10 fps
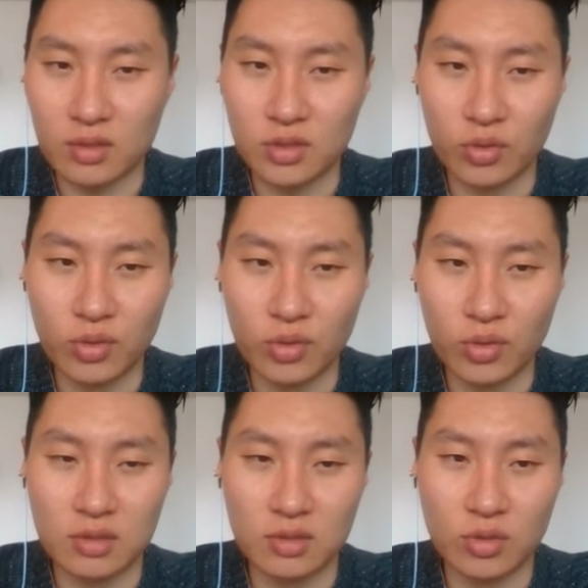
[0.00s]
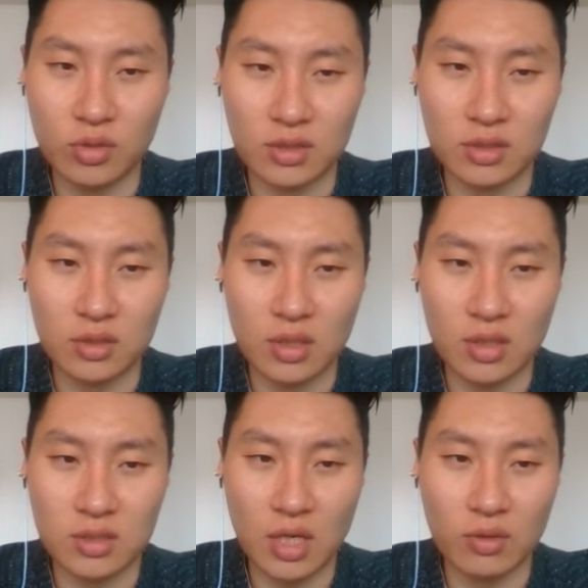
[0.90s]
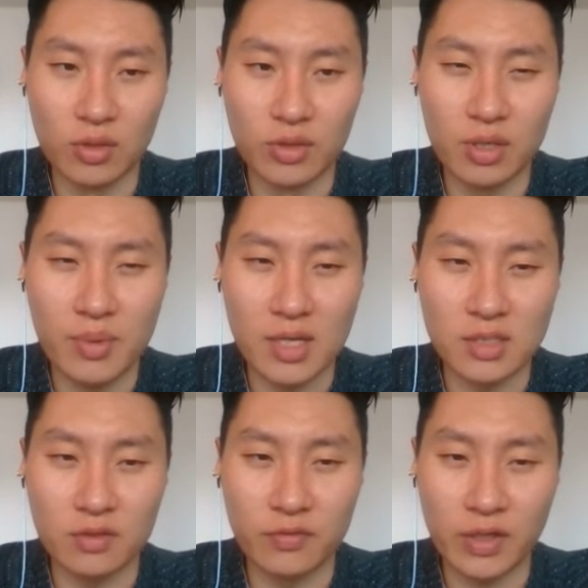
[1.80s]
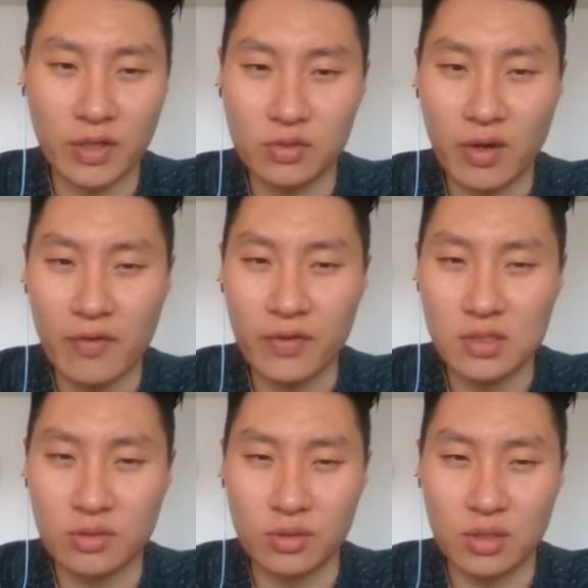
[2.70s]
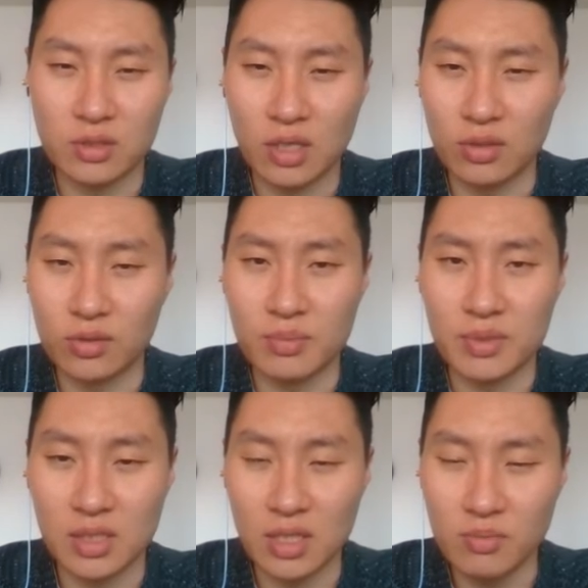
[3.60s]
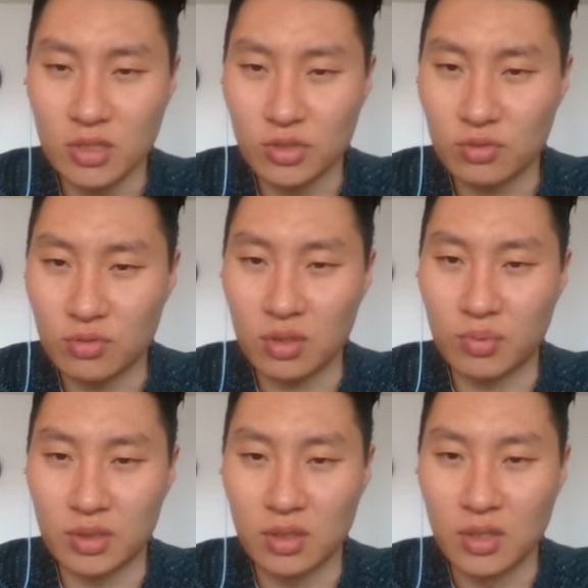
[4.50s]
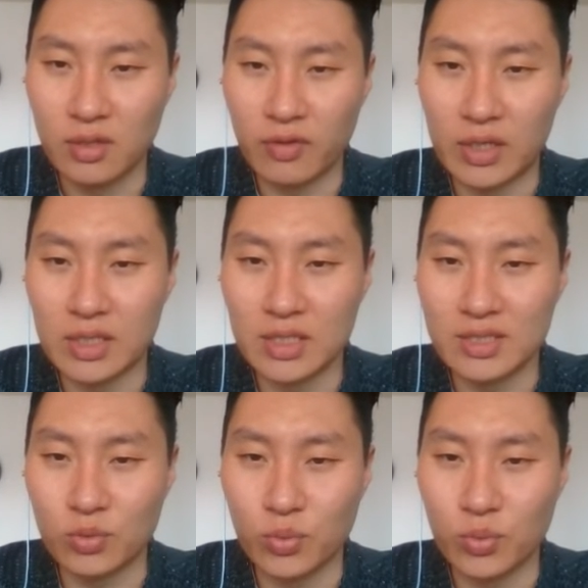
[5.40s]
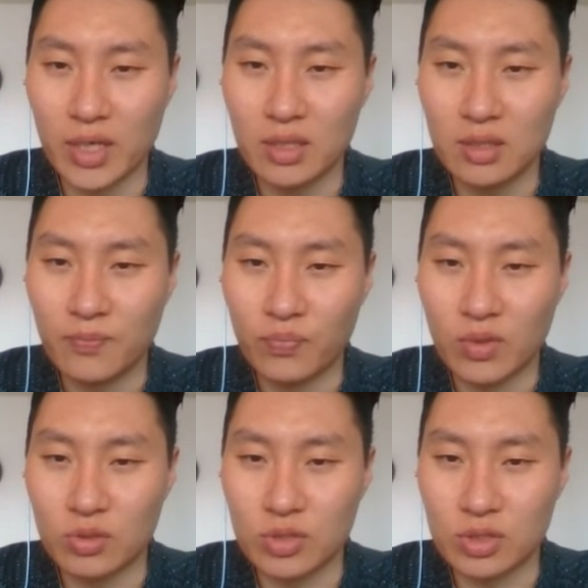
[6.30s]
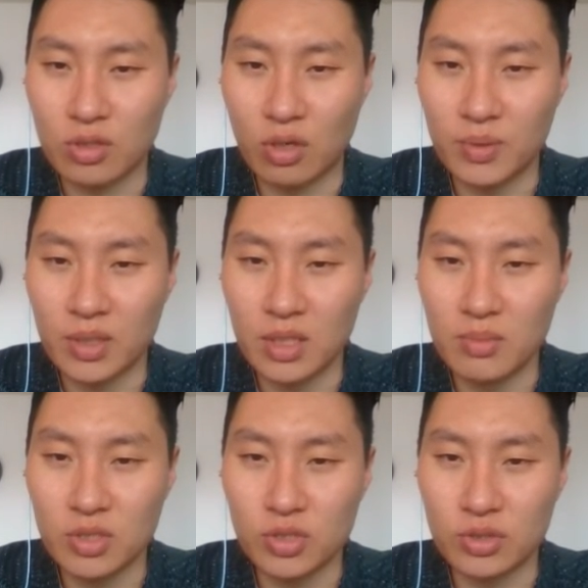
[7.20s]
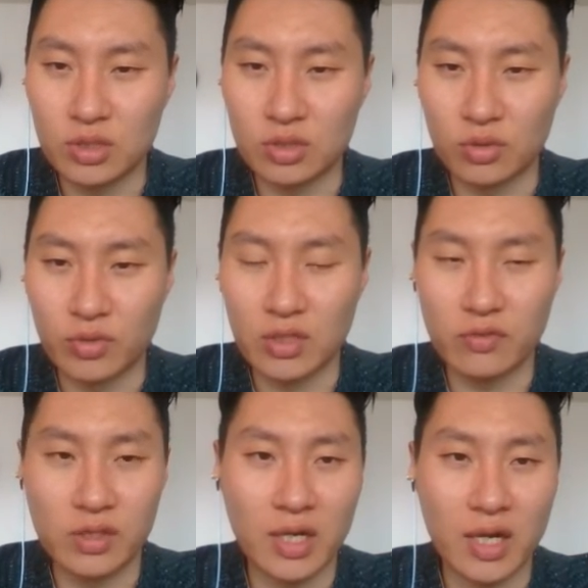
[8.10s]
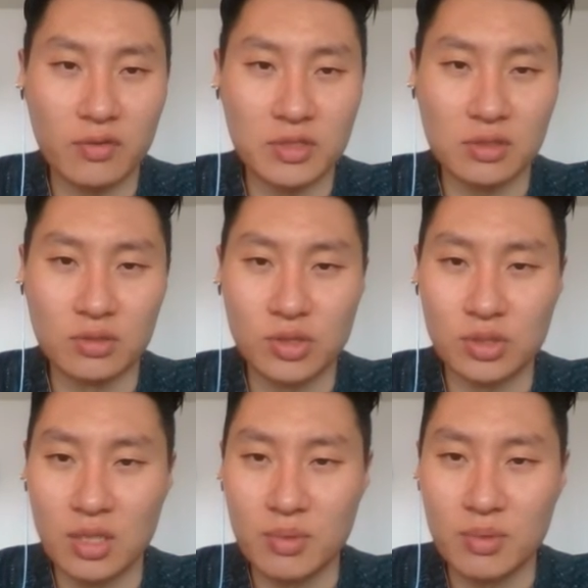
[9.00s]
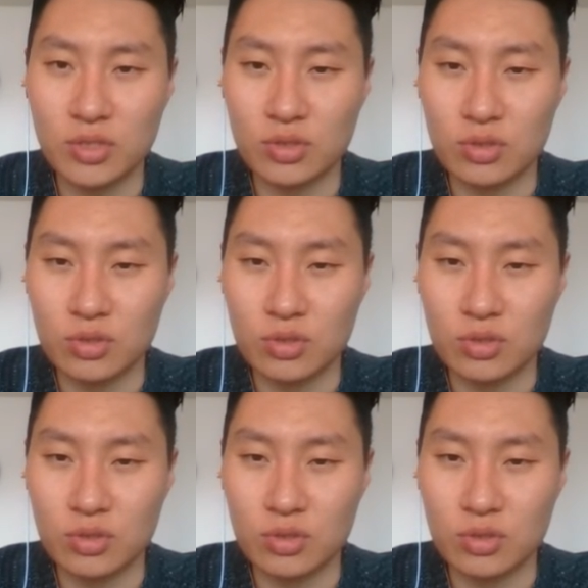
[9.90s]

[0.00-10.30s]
So you can download them as a vector graphics, or you can download them as an image, right? But very easy way. You just copy image. This is already a very high resolution image.